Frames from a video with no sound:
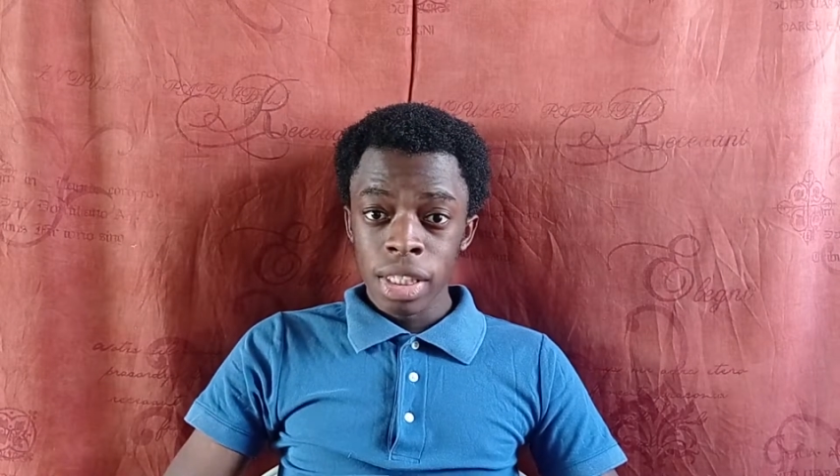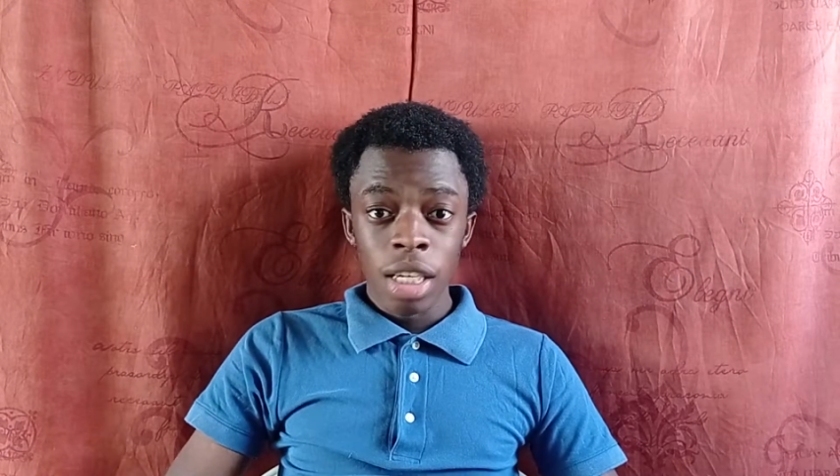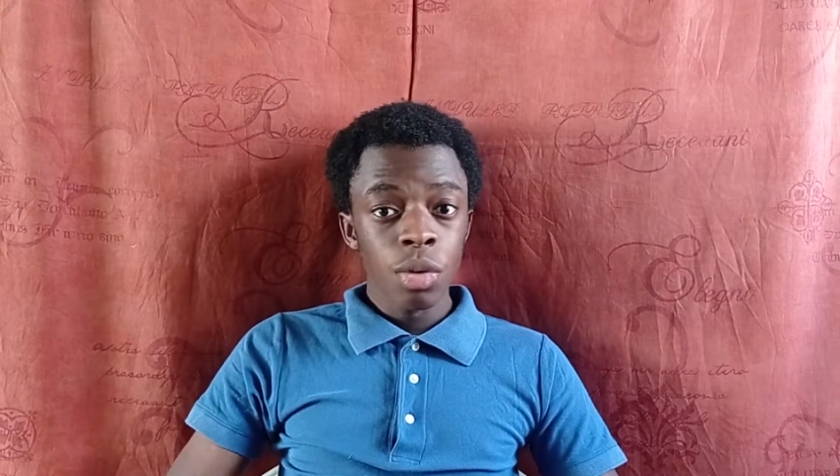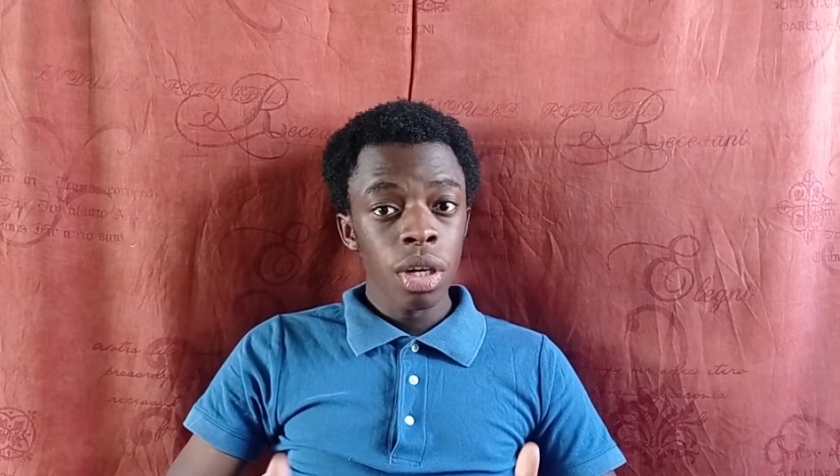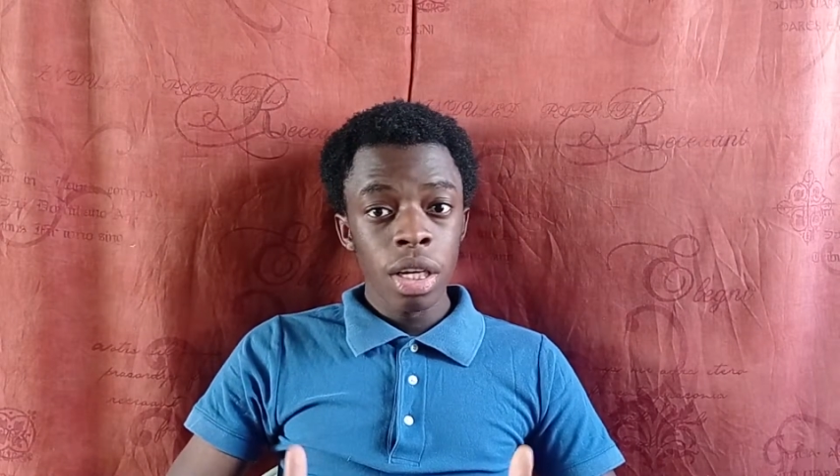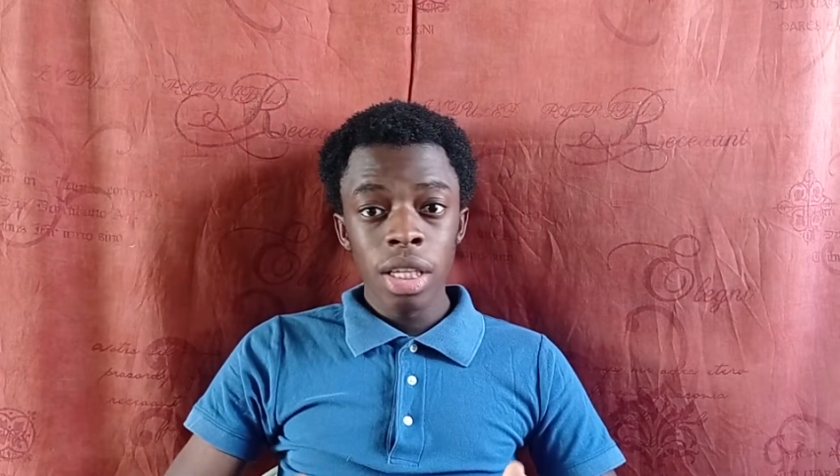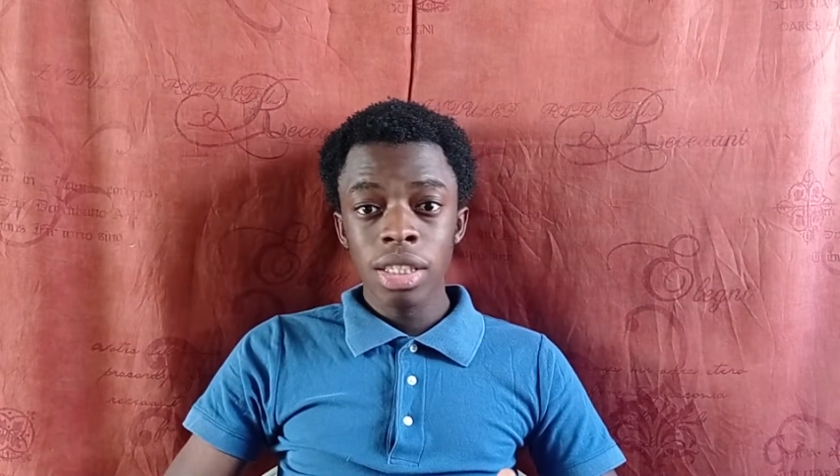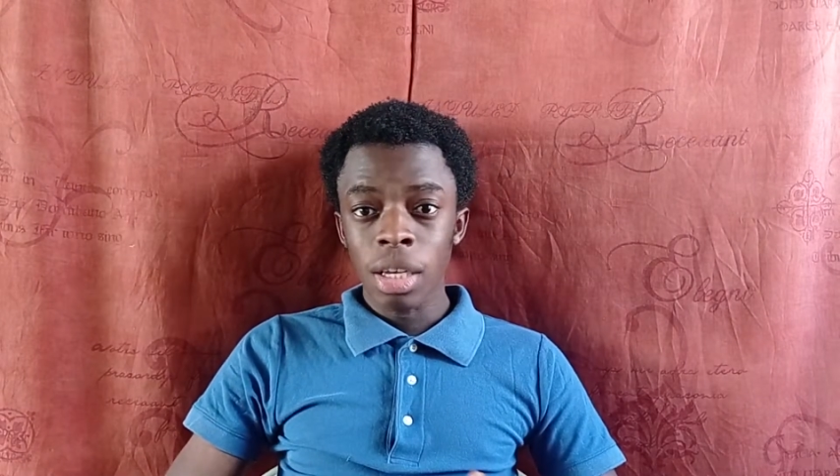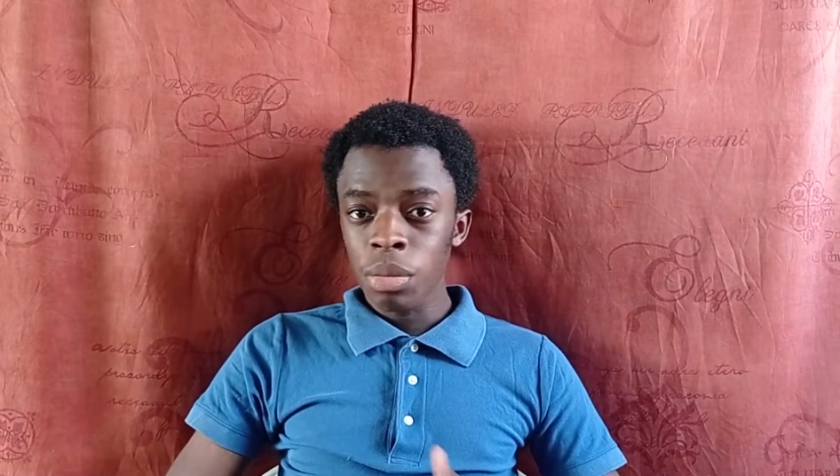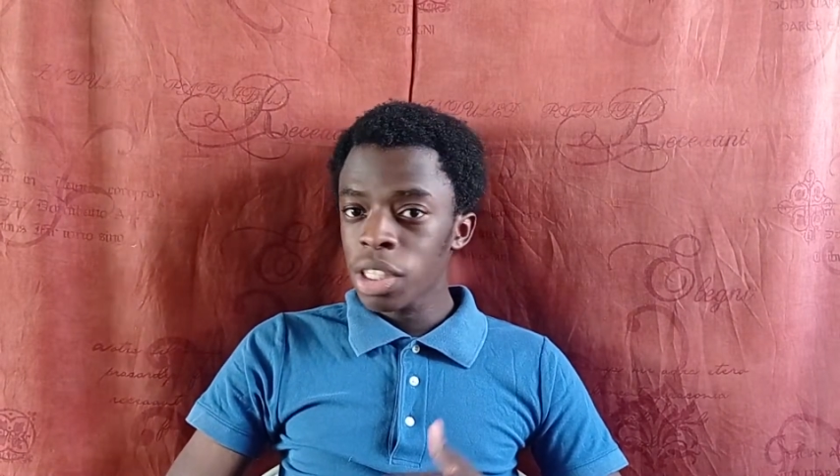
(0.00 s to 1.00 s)
it will release
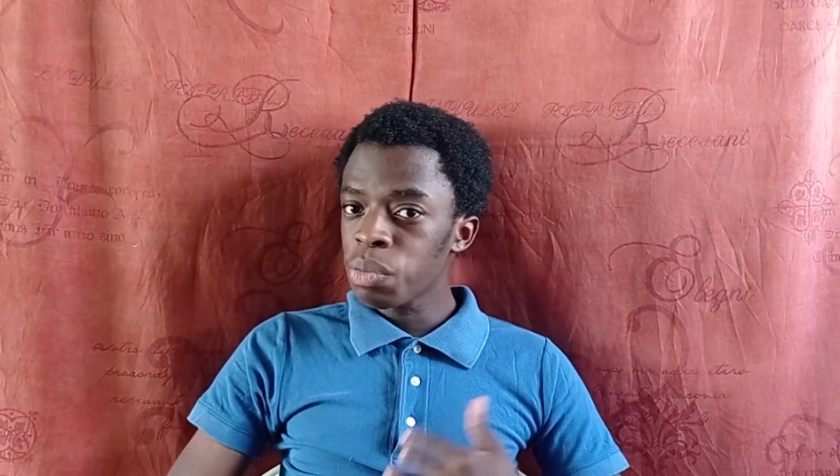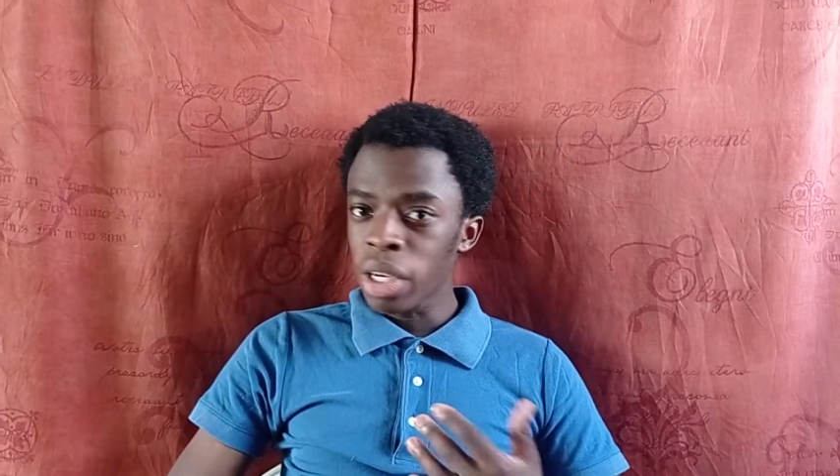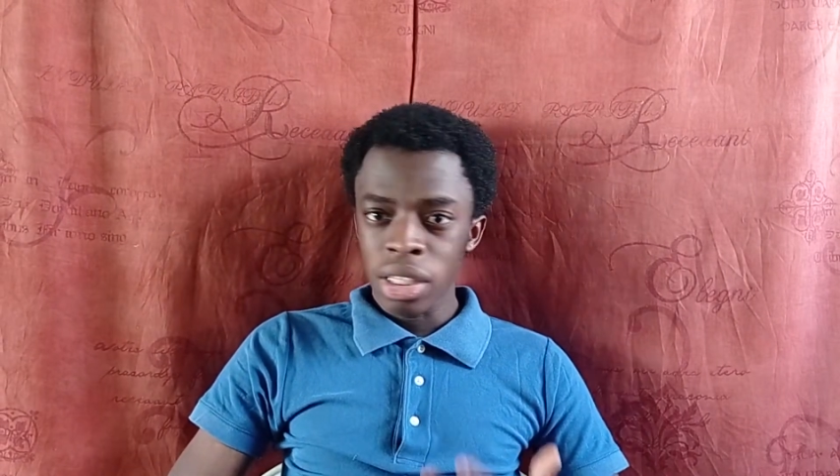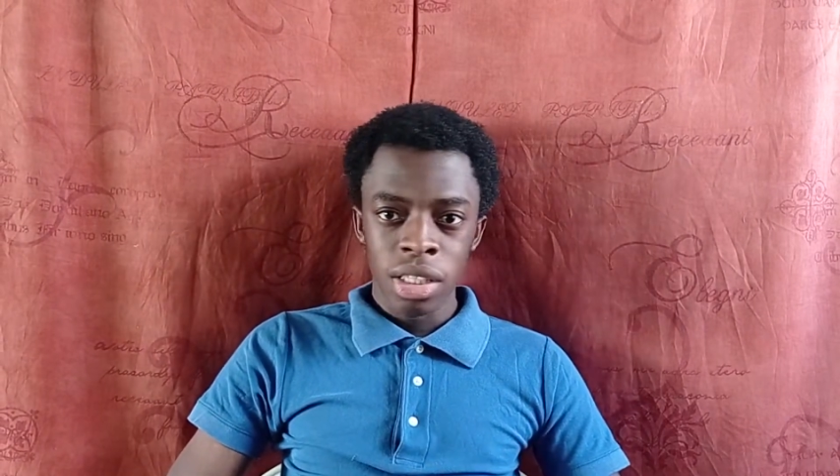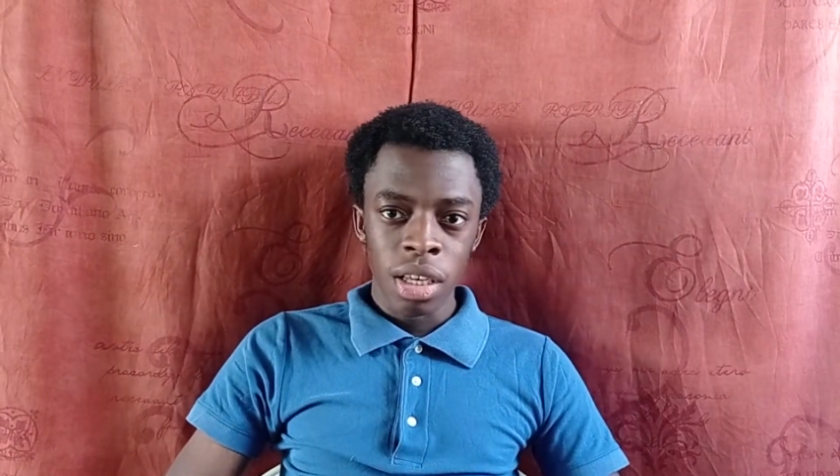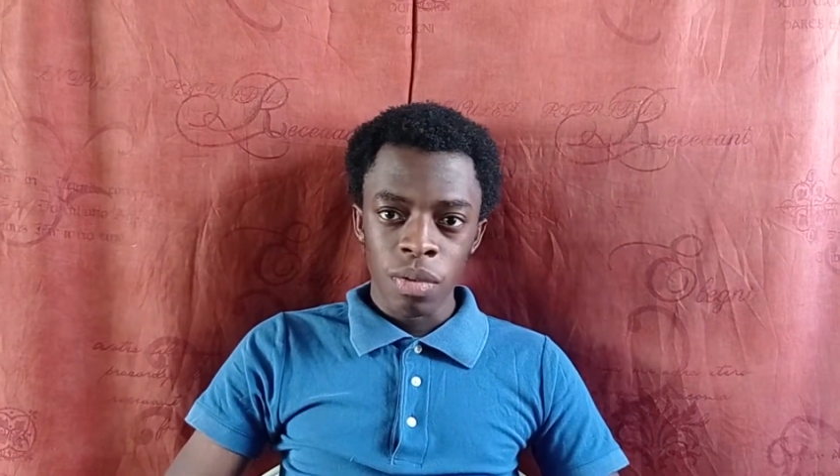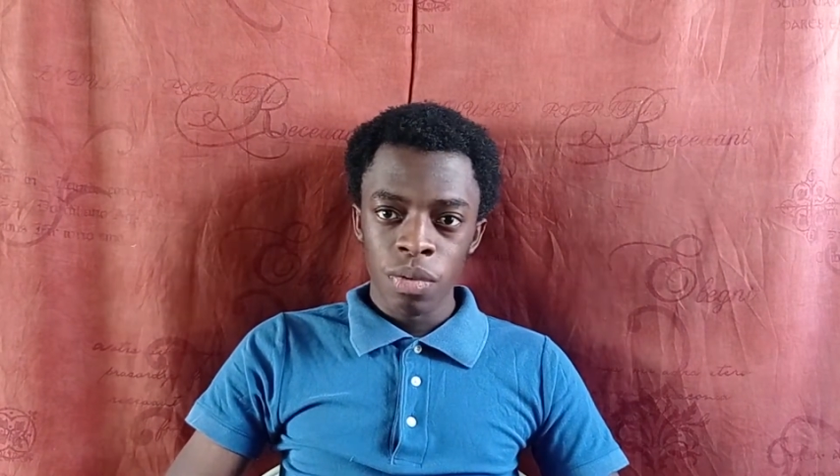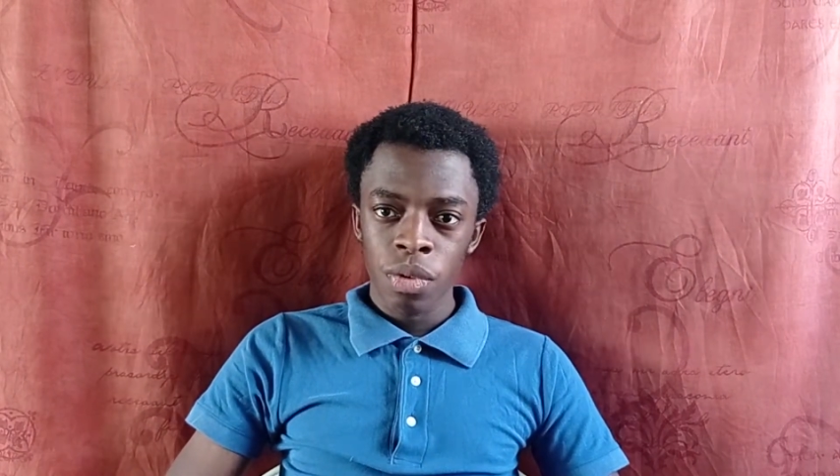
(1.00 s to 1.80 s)
some heat by itself.